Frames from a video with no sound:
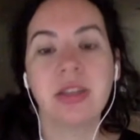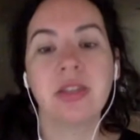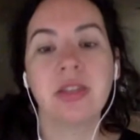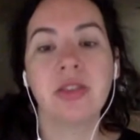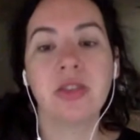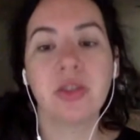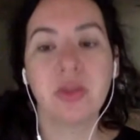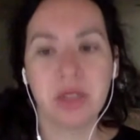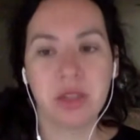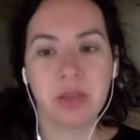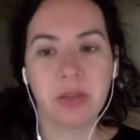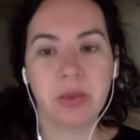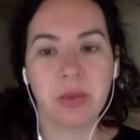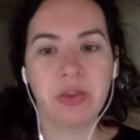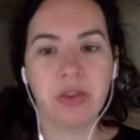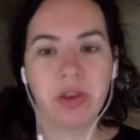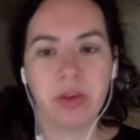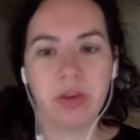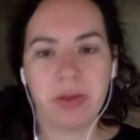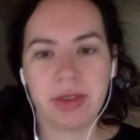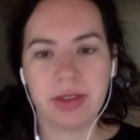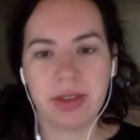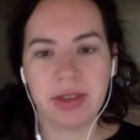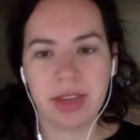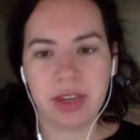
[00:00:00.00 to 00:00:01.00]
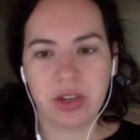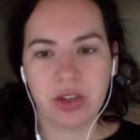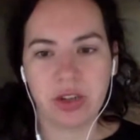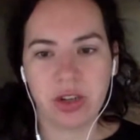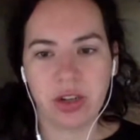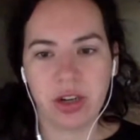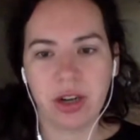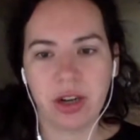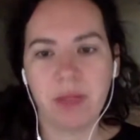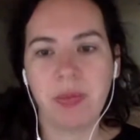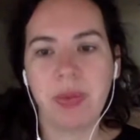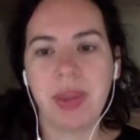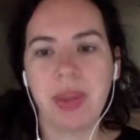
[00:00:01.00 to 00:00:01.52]
to do his performance
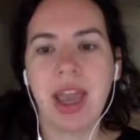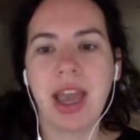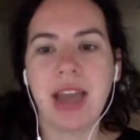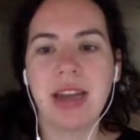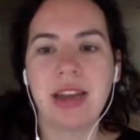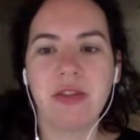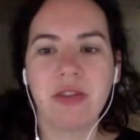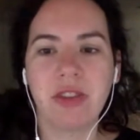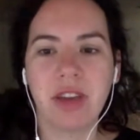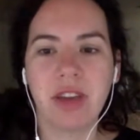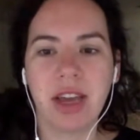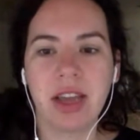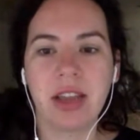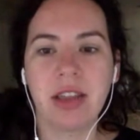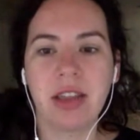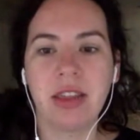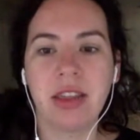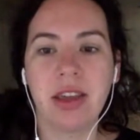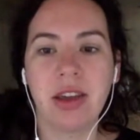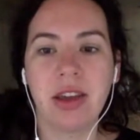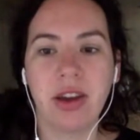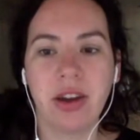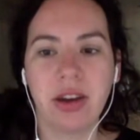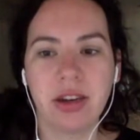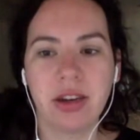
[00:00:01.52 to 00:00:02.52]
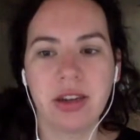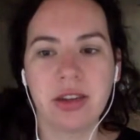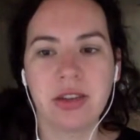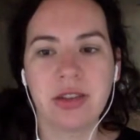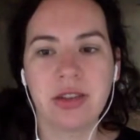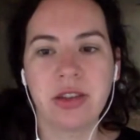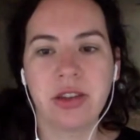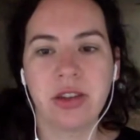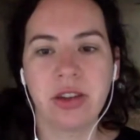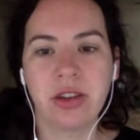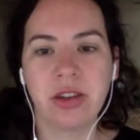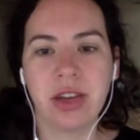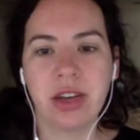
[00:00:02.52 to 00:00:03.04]
lecture and invite the
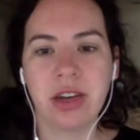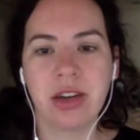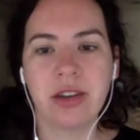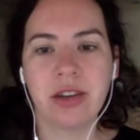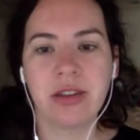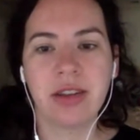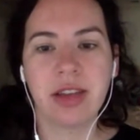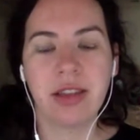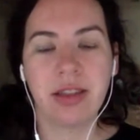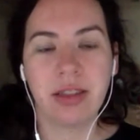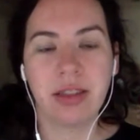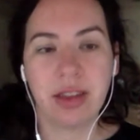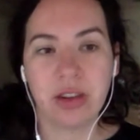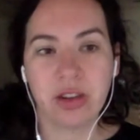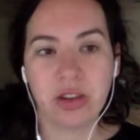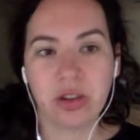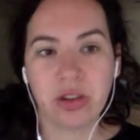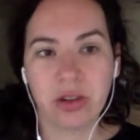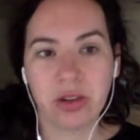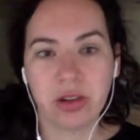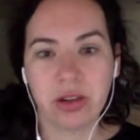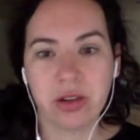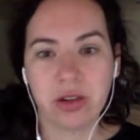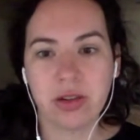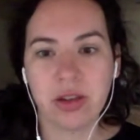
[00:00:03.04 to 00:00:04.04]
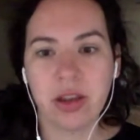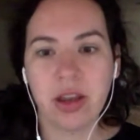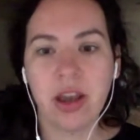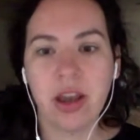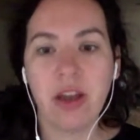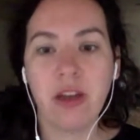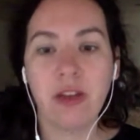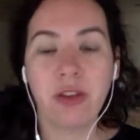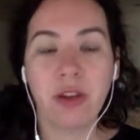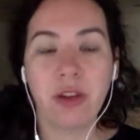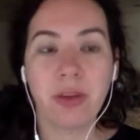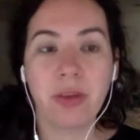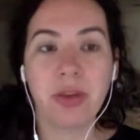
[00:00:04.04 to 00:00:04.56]
artists, curators, and lecturers
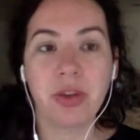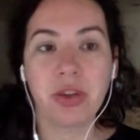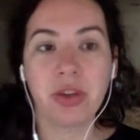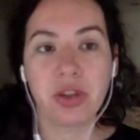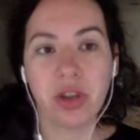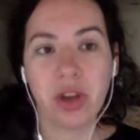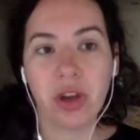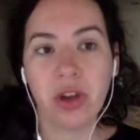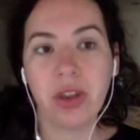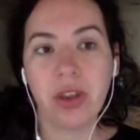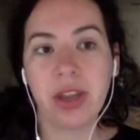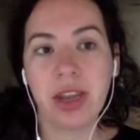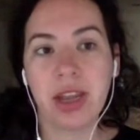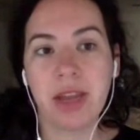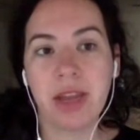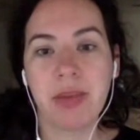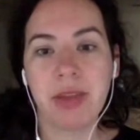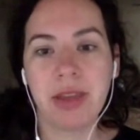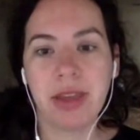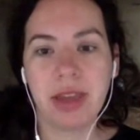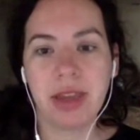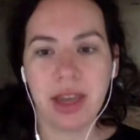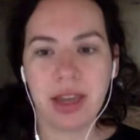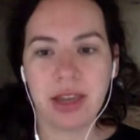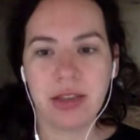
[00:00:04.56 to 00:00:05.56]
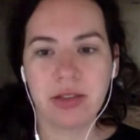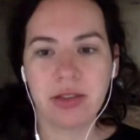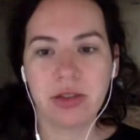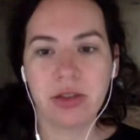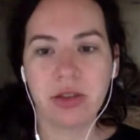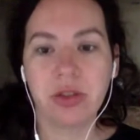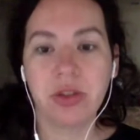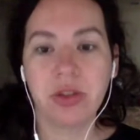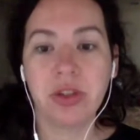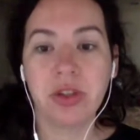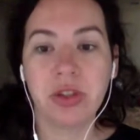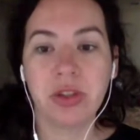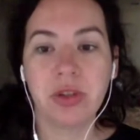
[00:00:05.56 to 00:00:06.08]
from the show that had been
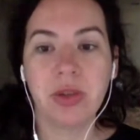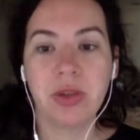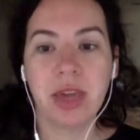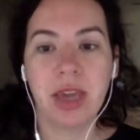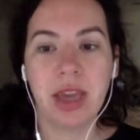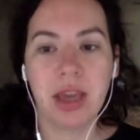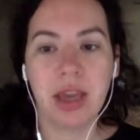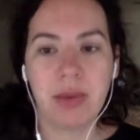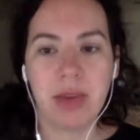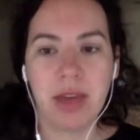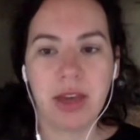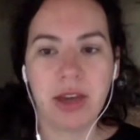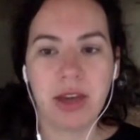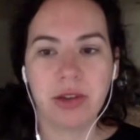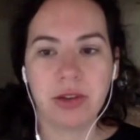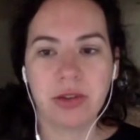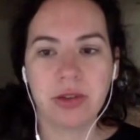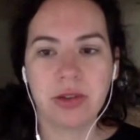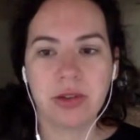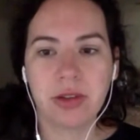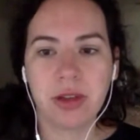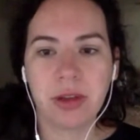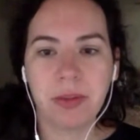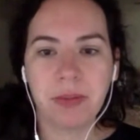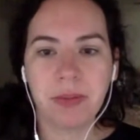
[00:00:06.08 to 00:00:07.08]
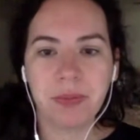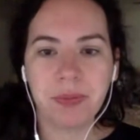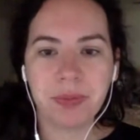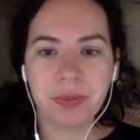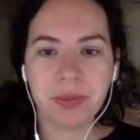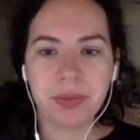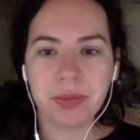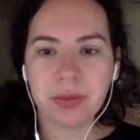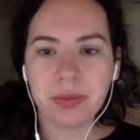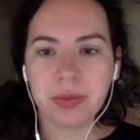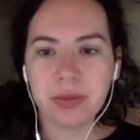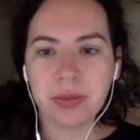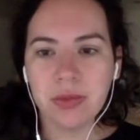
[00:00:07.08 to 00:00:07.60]
canceled to do cameos.
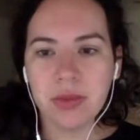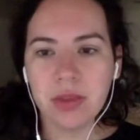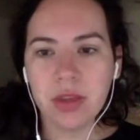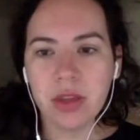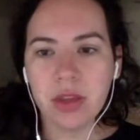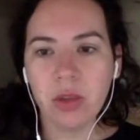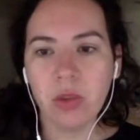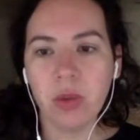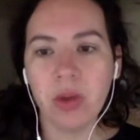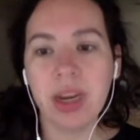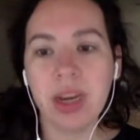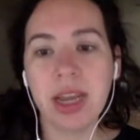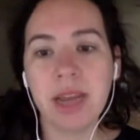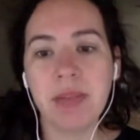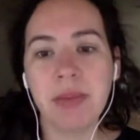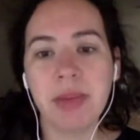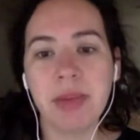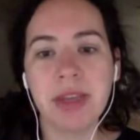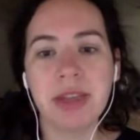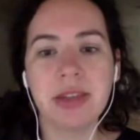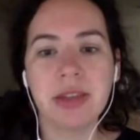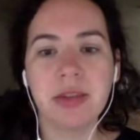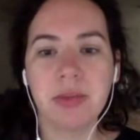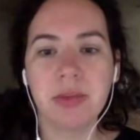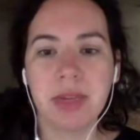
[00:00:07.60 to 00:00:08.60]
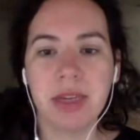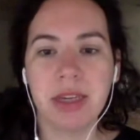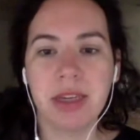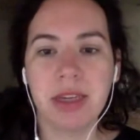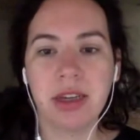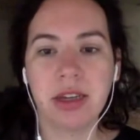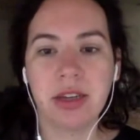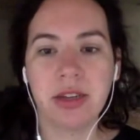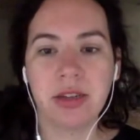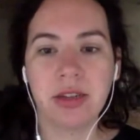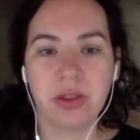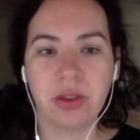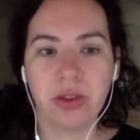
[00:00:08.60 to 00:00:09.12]
What had meant to
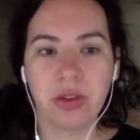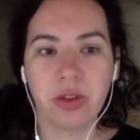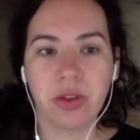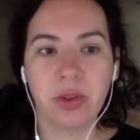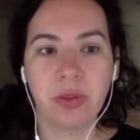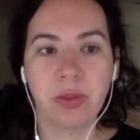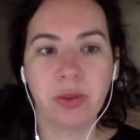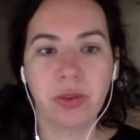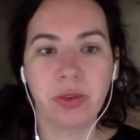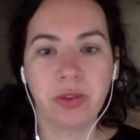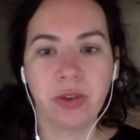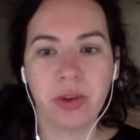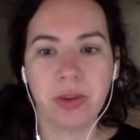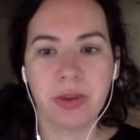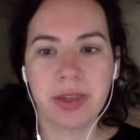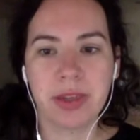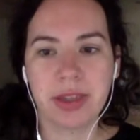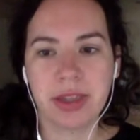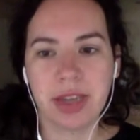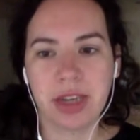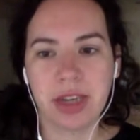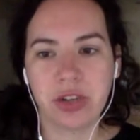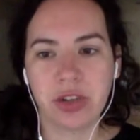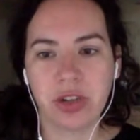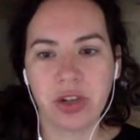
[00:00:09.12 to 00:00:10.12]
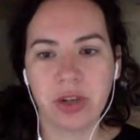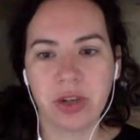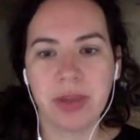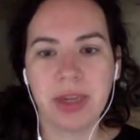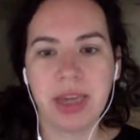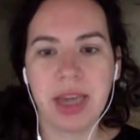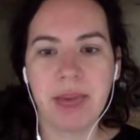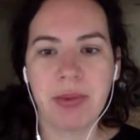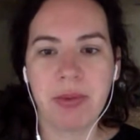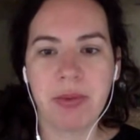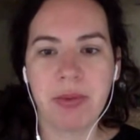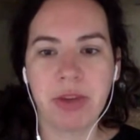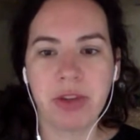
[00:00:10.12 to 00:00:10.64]
be a solo performance lecture
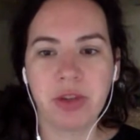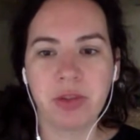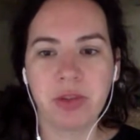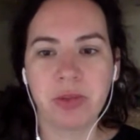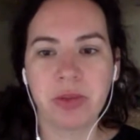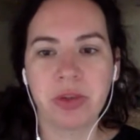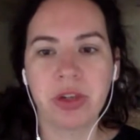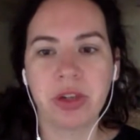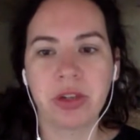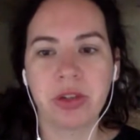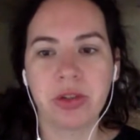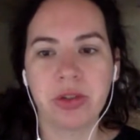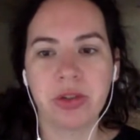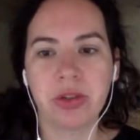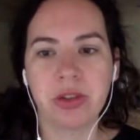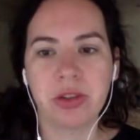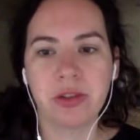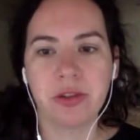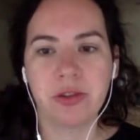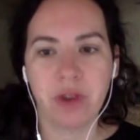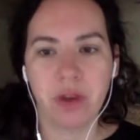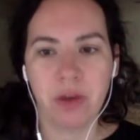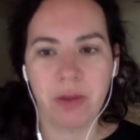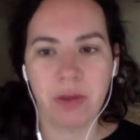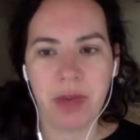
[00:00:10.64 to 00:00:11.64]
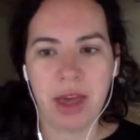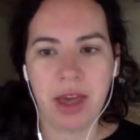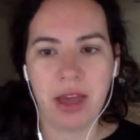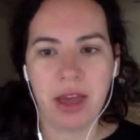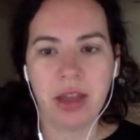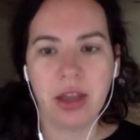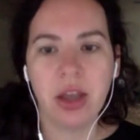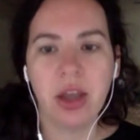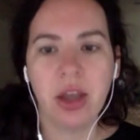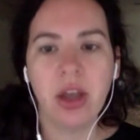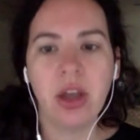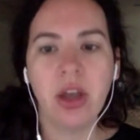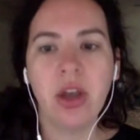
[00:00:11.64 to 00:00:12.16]
became a much more inclusive
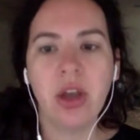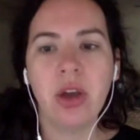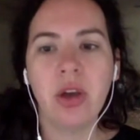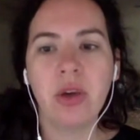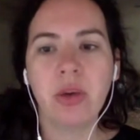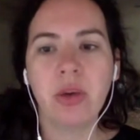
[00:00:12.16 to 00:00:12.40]
format